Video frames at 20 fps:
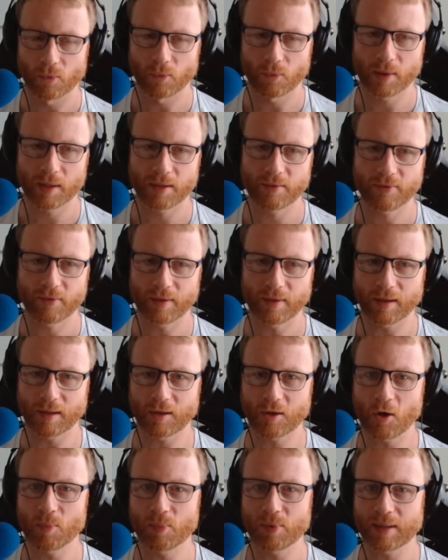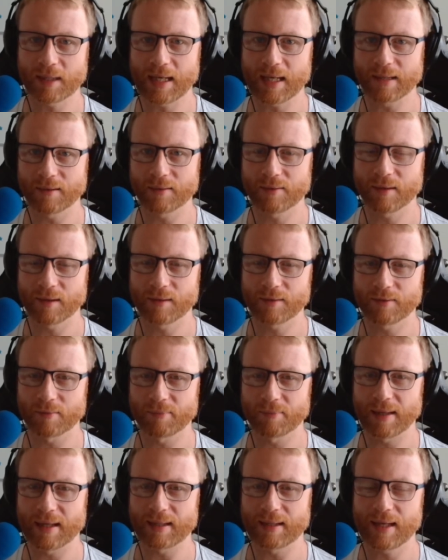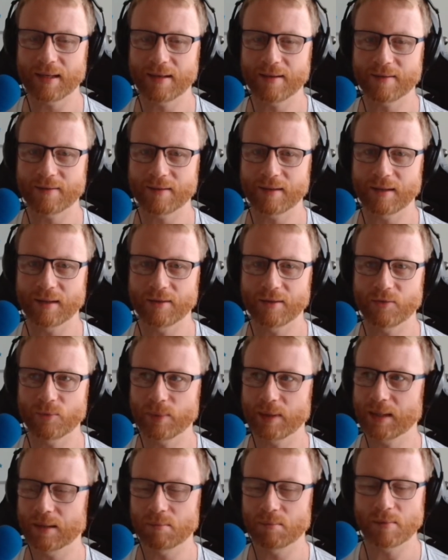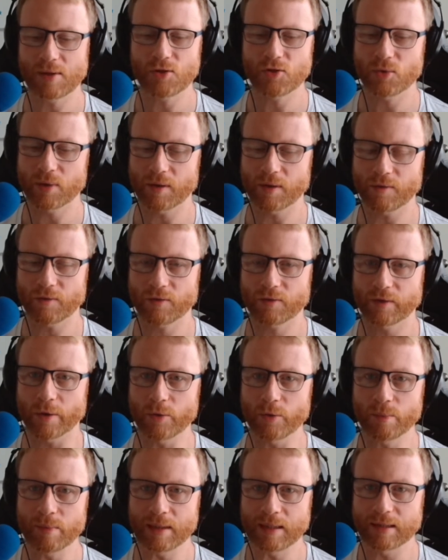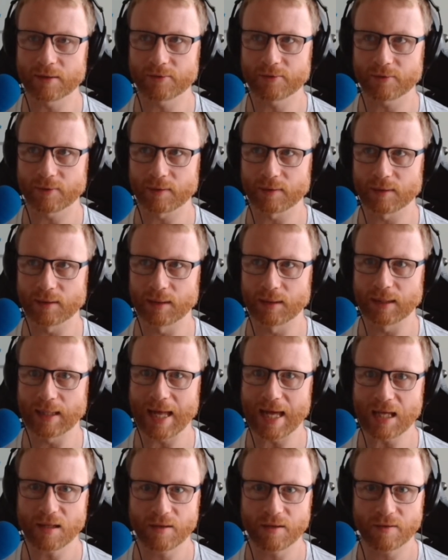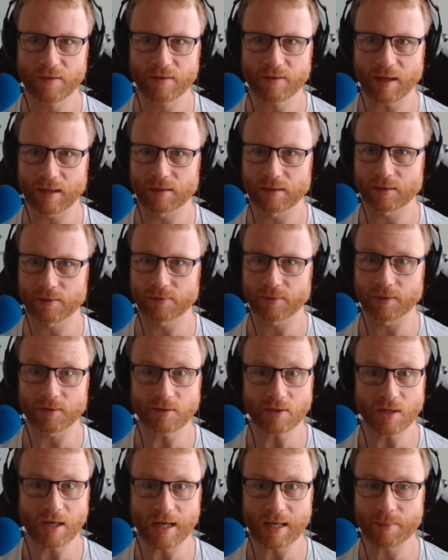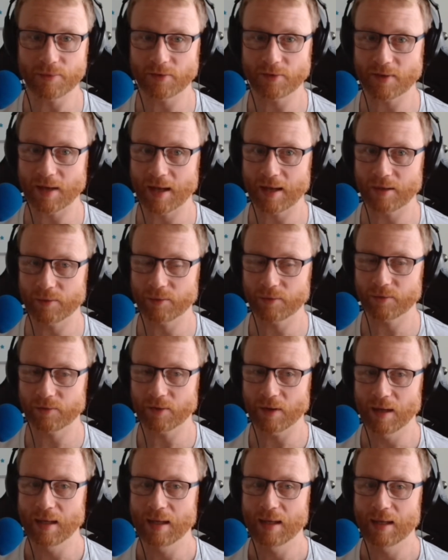One of the complicated things about latency is we can measure it at so many different layers and different time scales,